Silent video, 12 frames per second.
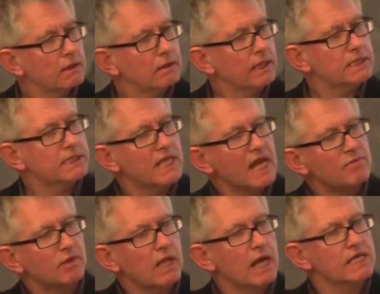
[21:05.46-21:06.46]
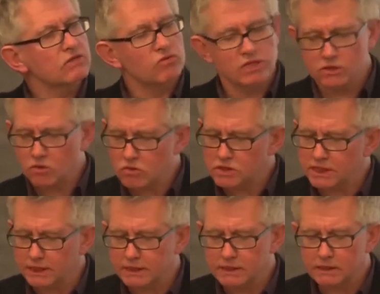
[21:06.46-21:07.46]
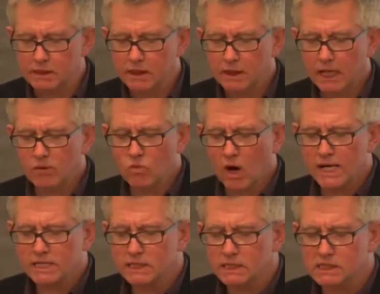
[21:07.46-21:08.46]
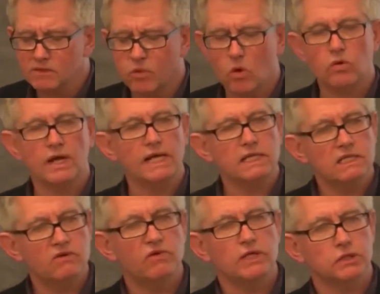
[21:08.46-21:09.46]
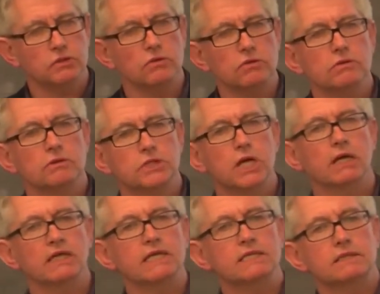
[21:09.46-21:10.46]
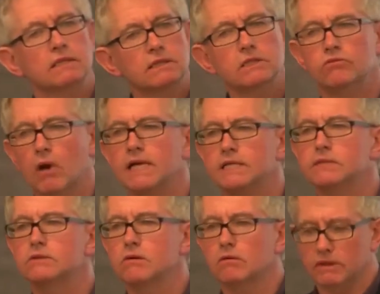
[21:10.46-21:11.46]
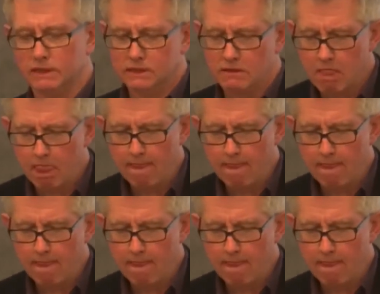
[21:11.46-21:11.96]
They stabilize resources in ways that support individual journalists to write stories.